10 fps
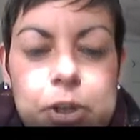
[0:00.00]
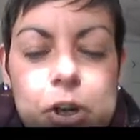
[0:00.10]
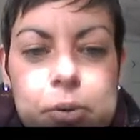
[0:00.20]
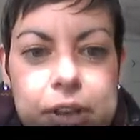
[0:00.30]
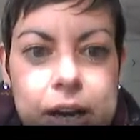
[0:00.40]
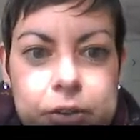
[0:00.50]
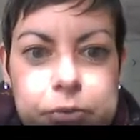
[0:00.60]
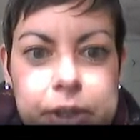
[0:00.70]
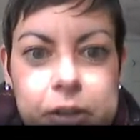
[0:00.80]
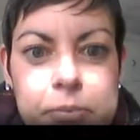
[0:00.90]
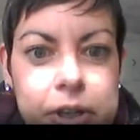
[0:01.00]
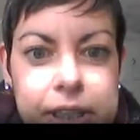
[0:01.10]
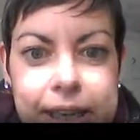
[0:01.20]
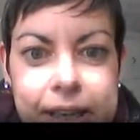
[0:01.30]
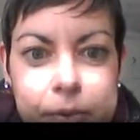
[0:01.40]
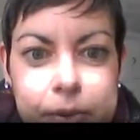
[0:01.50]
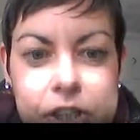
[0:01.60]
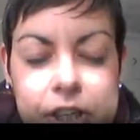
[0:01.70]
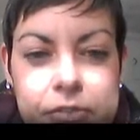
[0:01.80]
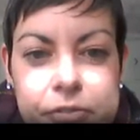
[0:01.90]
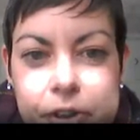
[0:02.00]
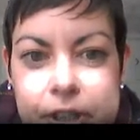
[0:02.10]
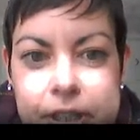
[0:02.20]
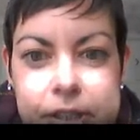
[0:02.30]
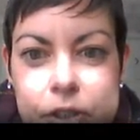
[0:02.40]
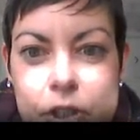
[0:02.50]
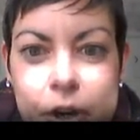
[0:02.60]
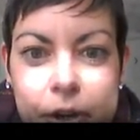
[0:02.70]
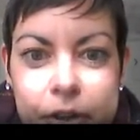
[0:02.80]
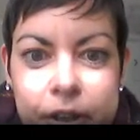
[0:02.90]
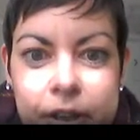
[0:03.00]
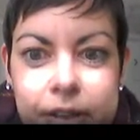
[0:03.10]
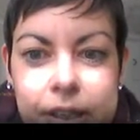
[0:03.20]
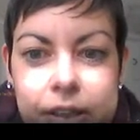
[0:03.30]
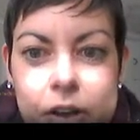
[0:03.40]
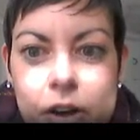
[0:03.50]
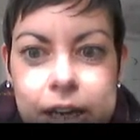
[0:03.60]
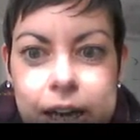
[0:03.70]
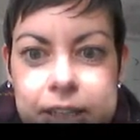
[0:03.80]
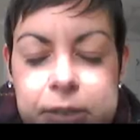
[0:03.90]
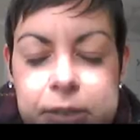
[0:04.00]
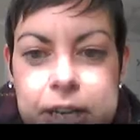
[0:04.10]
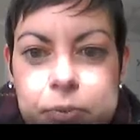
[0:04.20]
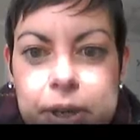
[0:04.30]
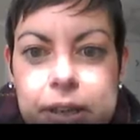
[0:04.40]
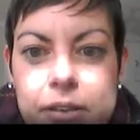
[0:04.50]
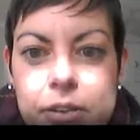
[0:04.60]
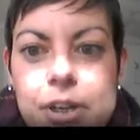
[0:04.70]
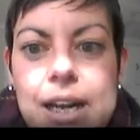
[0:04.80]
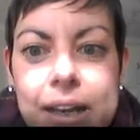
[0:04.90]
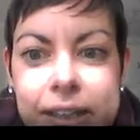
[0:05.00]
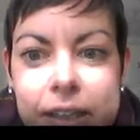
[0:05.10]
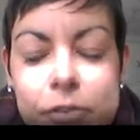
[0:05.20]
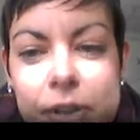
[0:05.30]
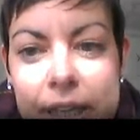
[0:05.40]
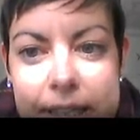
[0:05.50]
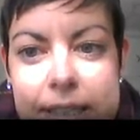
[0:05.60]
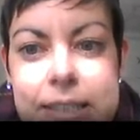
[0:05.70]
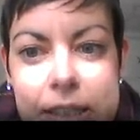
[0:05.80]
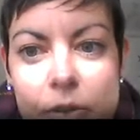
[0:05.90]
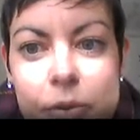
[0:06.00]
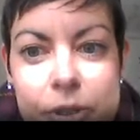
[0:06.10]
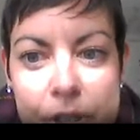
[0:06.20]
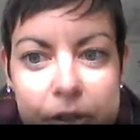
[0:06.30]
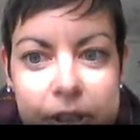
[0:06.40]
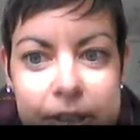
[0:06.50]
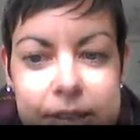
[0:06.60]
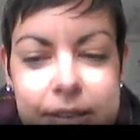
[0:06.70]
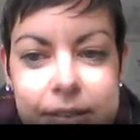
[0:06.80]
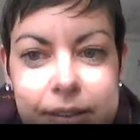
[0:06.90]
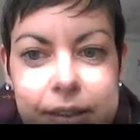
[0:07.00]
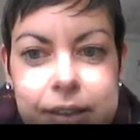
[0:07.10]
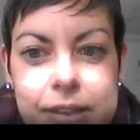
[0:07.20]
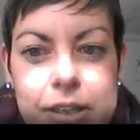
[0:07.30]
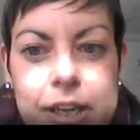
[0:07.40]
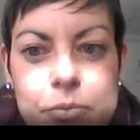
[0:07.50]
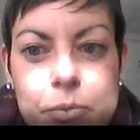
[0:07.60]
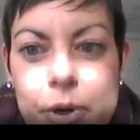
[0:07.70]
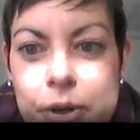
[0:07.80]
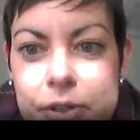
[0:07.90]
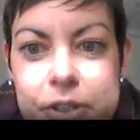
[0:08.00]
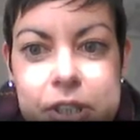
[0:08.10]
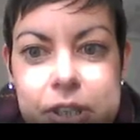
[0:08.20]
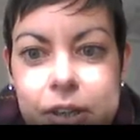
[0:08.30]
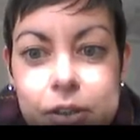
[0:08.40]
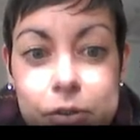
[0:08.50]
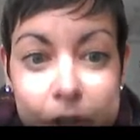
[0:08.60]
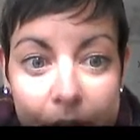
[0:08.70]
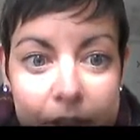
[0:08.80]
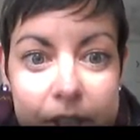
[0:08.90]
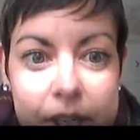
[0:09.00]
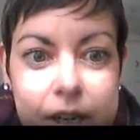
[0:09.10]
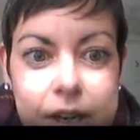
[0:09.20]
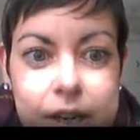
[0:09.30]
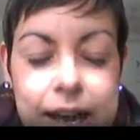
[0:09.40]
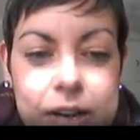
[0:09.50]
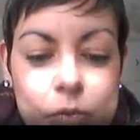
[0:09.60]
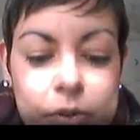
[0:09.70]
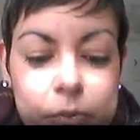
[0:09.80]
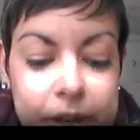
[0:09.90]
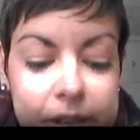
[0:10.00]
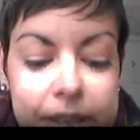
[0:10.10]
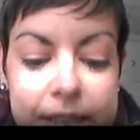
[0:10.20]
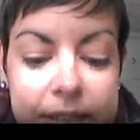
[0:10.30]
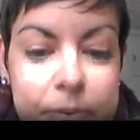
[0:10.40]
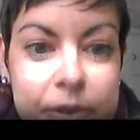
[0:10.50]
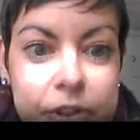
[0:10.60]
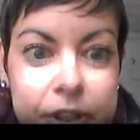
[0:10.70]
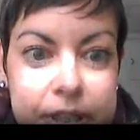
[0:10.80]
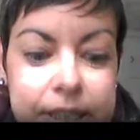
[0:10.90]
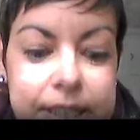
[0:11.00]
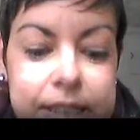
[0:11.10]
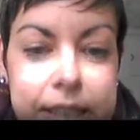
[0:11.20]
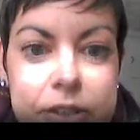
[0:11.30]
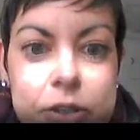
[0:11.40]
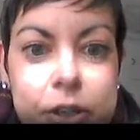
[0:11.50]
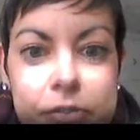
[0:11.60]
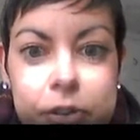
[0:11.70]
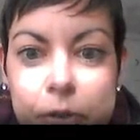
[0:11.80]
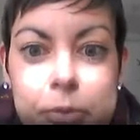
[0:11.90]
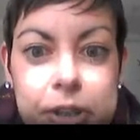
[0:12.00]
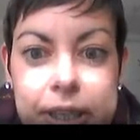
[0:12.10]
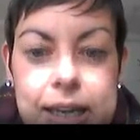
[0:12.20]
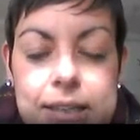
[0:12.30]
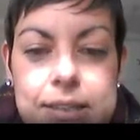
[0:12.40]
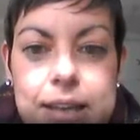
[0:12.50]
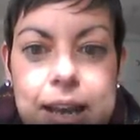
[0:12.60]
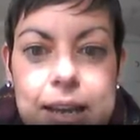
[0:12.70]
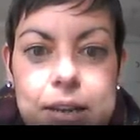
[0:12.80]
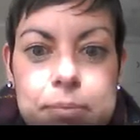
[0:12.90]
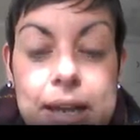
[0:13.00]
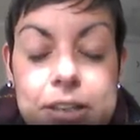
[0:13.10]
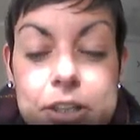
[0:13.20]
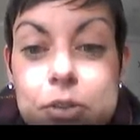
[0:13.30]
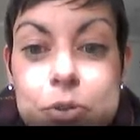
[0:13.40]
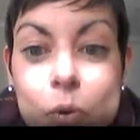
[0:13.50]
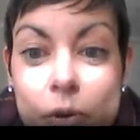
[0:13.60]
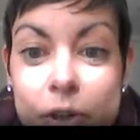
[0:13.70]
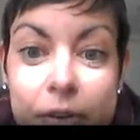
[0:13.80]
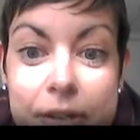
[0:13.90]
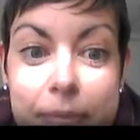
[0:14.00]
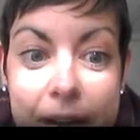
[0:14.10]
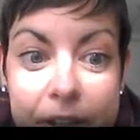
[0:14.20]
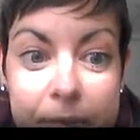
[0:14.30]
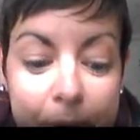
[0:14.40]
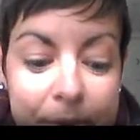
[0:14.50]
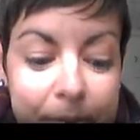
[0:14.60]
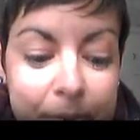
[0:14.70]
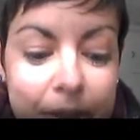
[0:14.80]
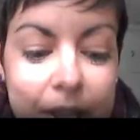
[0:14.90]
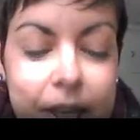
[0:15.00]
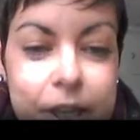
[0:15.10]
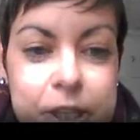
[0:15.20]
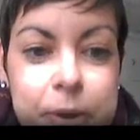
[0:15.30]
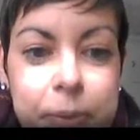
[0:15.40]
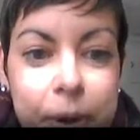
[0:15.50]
go without reading body language, inferences, tone in the online space where you're lucky if you get to see your students? At worst, you don't. And one of the lessons we've learned is the need to over communicate and to use audio as much as possible, to be